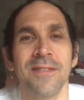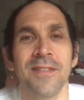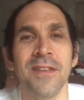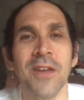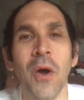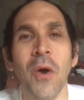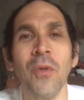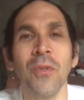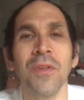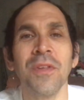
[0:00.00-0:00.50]

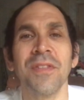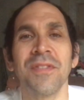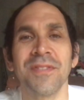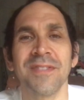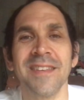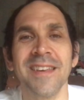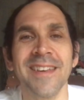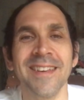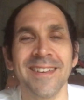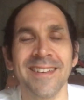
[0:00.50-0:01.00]
The only
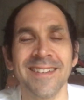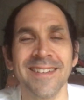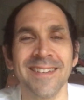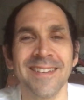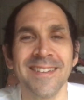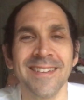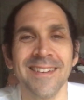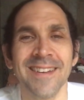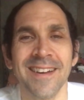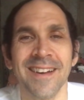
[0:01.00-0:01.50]
thing
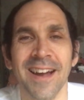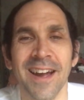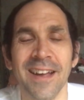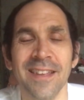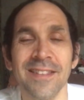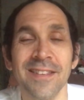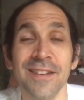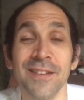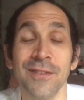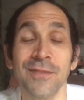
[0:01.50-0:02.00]

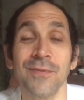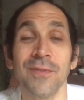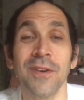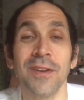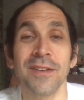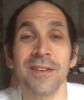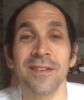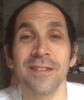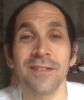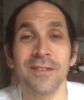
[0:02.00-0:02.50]
I think is
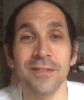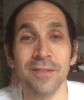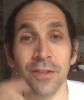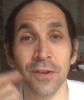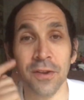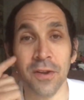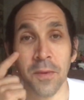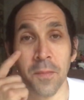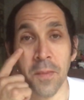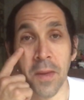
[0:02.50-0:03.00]
funny, because
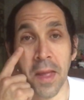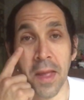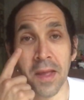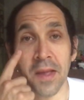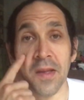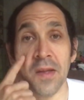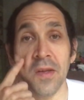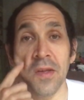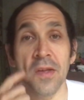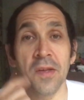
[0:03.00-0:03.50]
looking
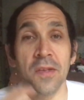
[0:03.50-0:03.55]
back,